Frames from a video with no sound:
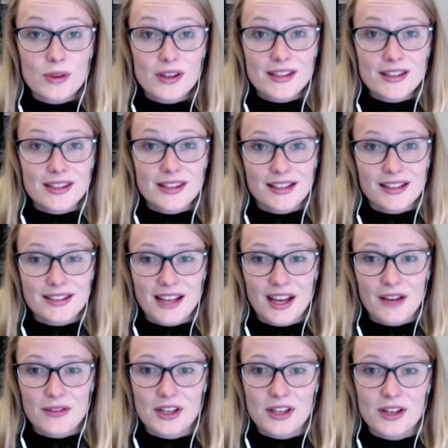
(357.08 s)
excited to
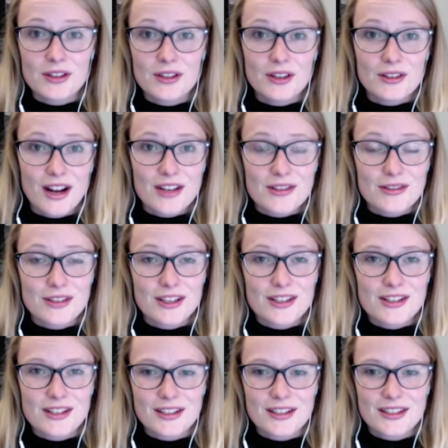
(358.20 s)
have you here.
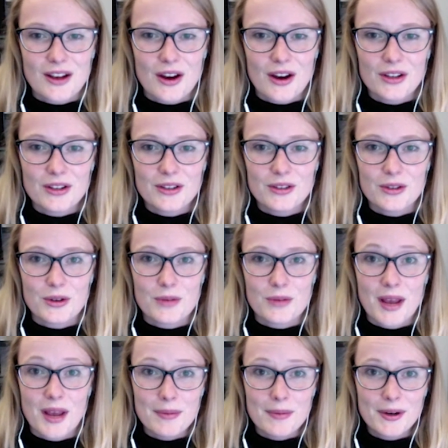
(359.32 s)
Congratulations on your
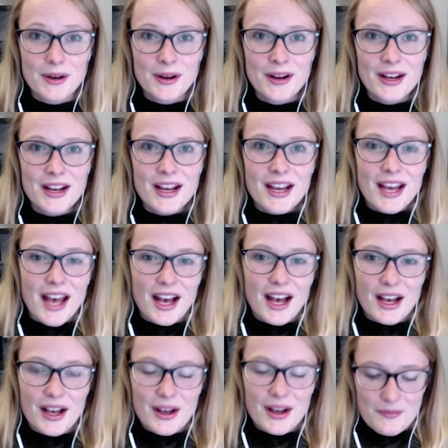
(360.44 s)
paper.
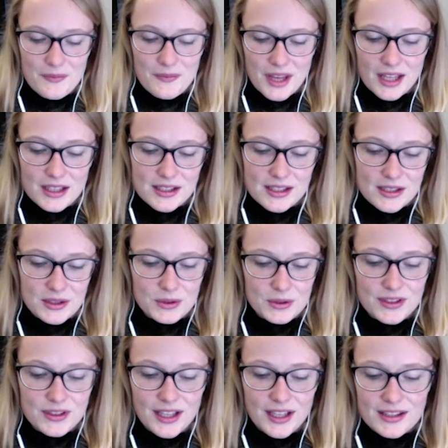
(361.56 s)
And so
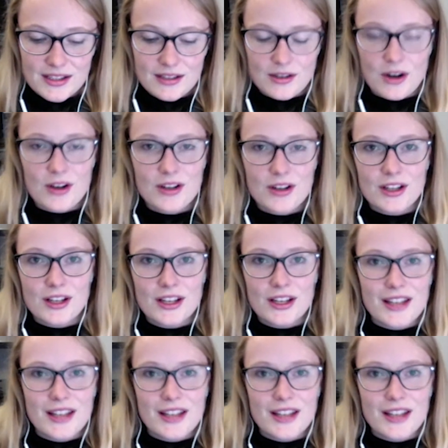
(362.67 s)
to get started,